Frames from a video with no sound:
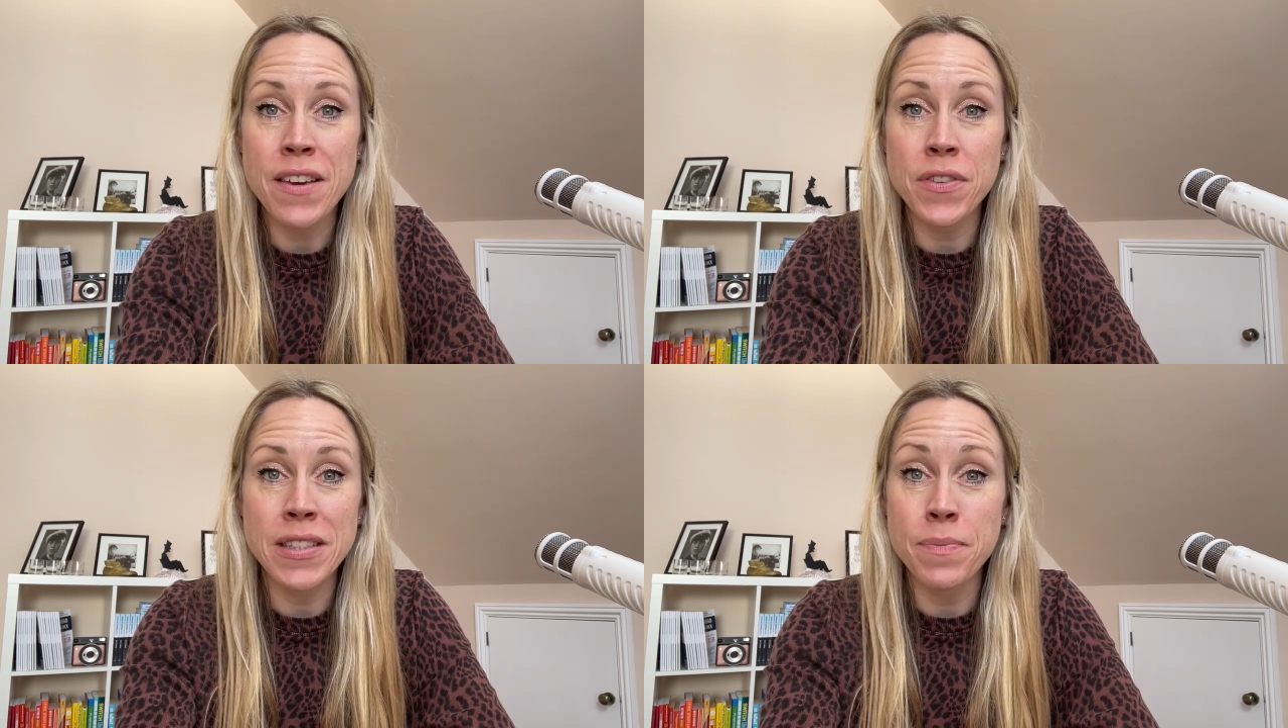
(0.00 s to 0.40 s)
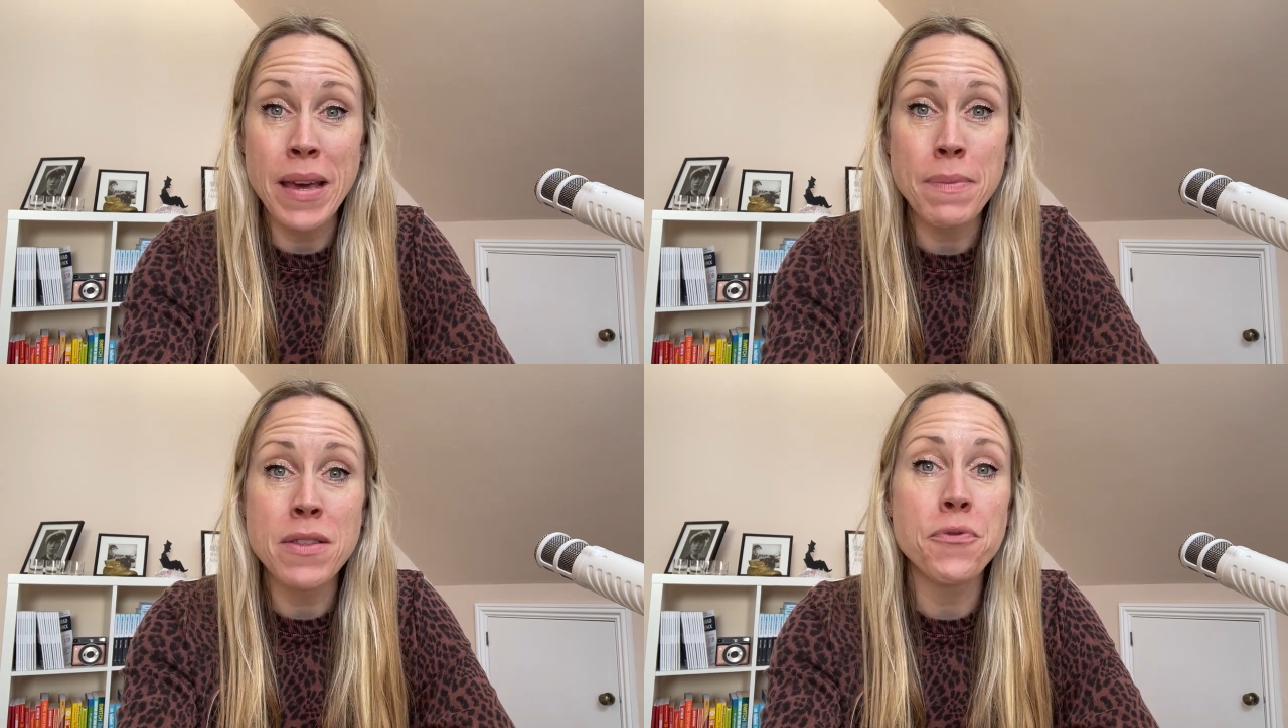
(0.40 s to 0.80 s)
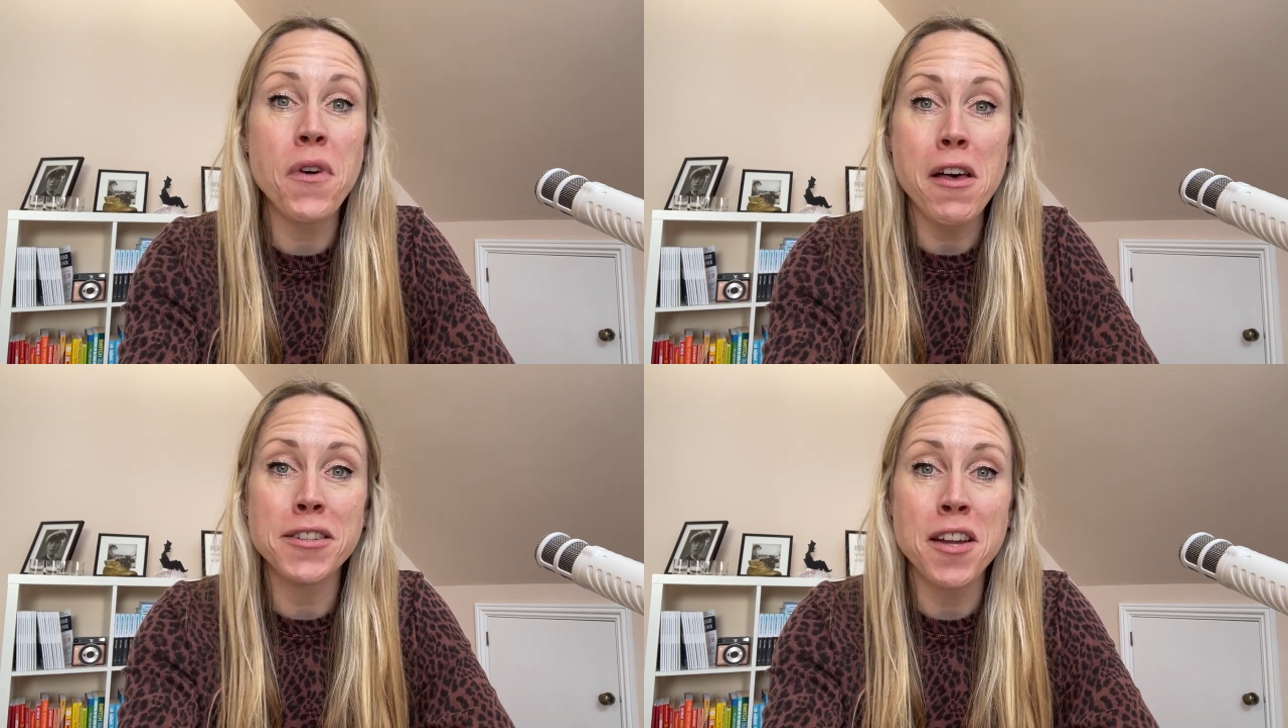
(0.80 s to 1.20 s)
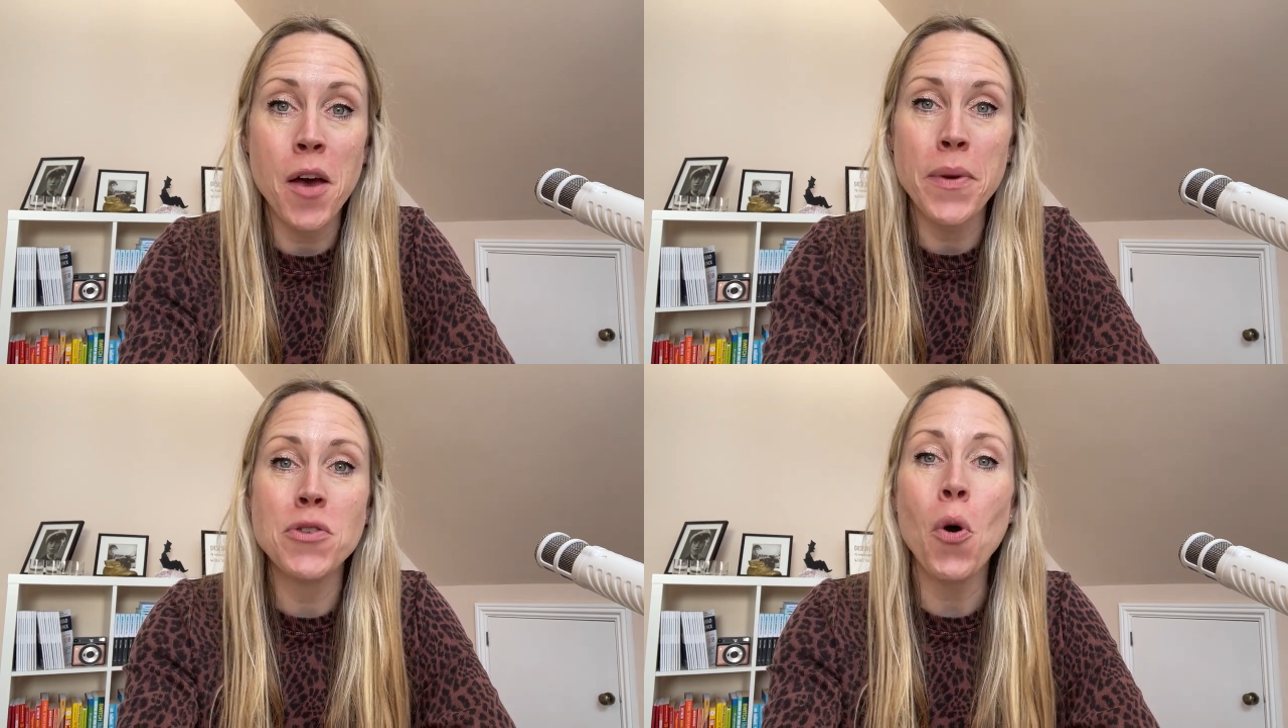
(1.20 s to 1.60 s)
if it's maybe the first
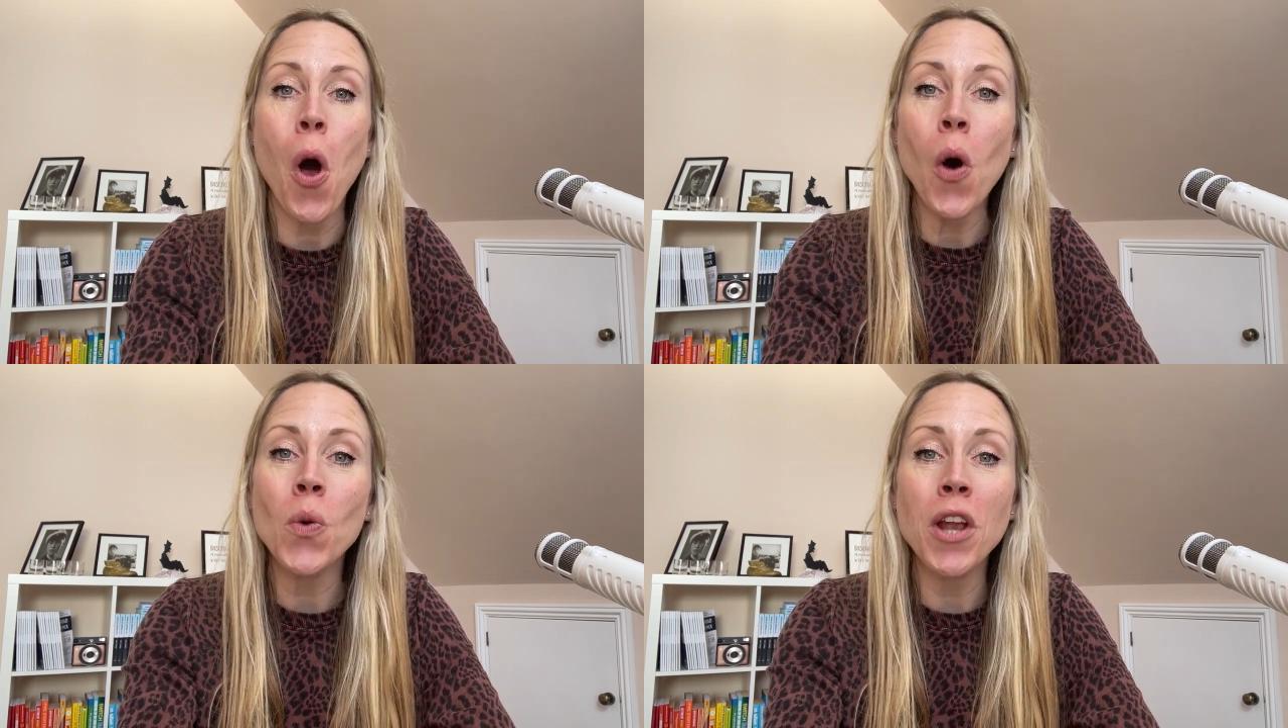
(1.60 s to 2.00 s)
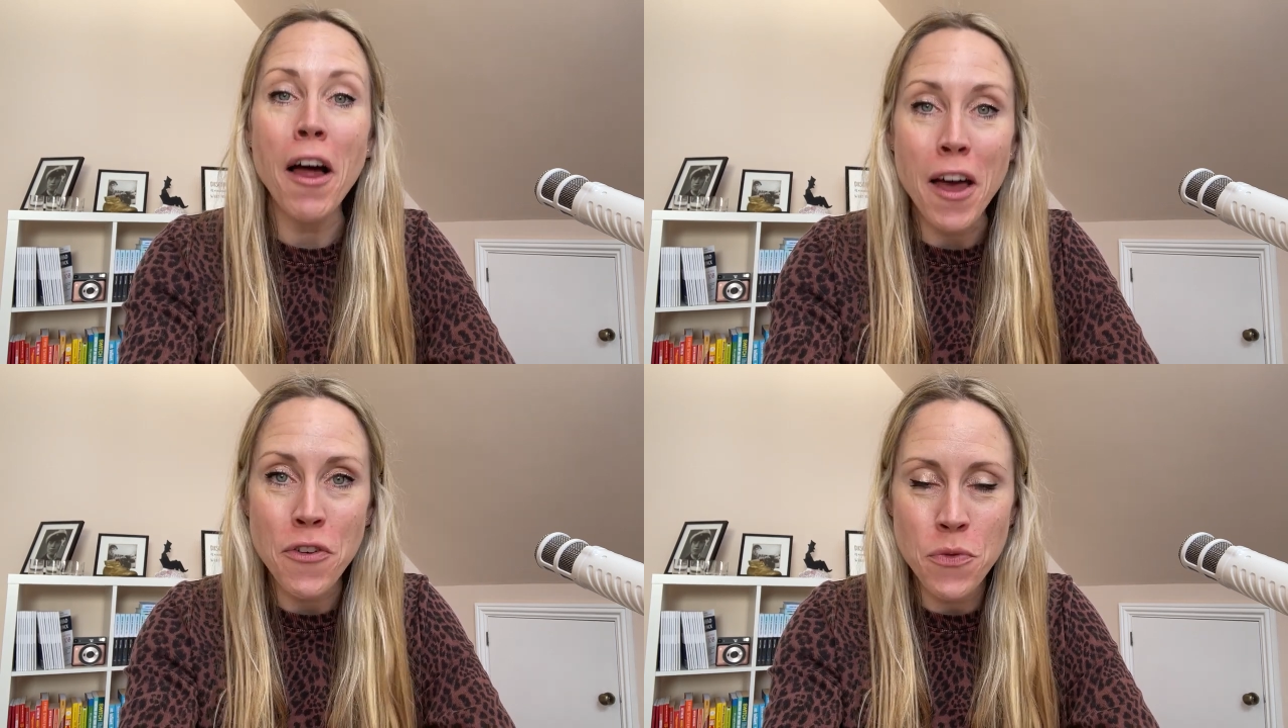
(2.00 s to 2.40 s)
time in your whole life